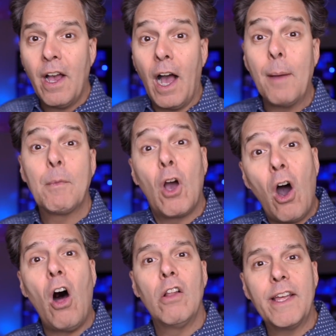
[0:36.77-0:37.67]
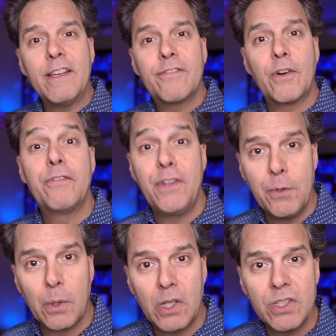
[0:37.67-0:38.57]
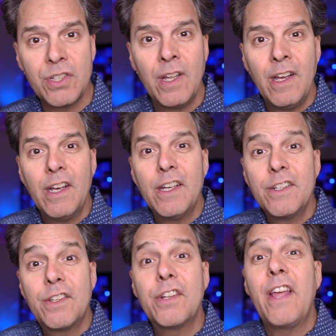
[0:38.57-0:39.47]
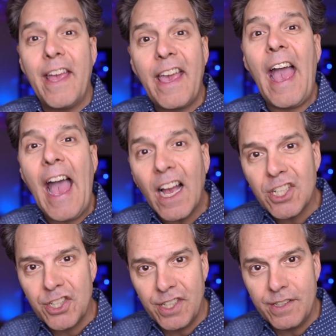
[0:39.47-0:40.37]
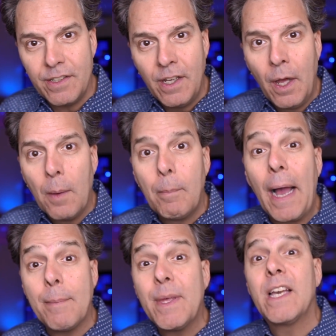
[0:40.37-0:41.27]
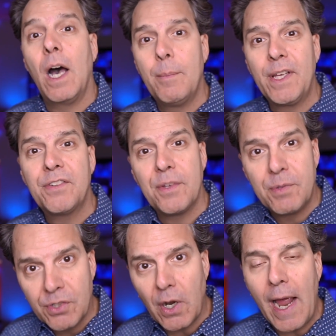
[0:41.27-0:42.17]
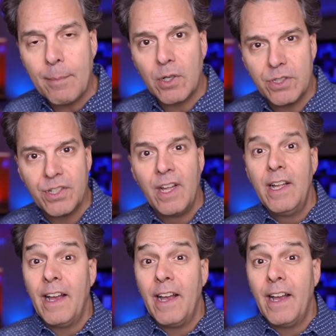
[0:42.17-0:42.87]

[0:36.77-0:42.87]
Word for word: I'm calling for viewers to take action by becoming subscribers.